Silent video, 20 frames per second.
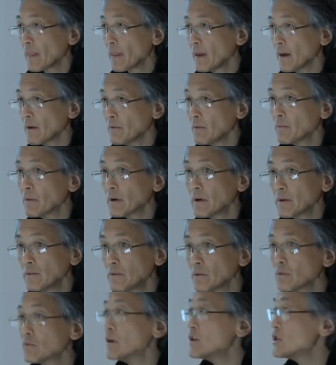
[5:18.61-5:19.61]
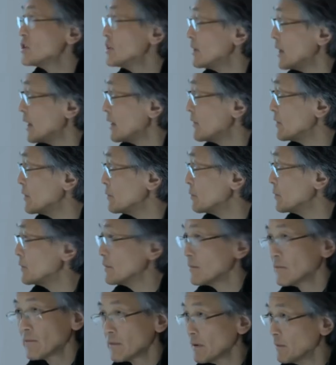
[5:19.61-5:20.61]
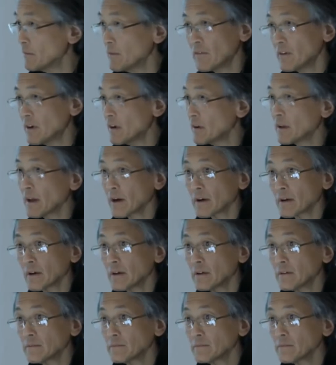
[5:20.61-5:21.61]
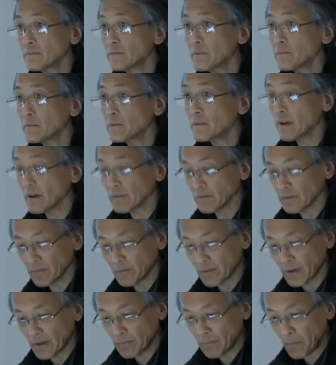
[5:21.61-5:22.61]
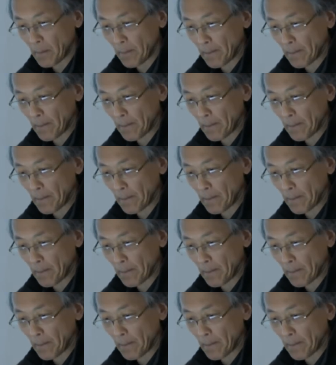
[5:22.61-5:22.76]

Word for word: and we wanted to question that from, from the very get-go, from two thousand one.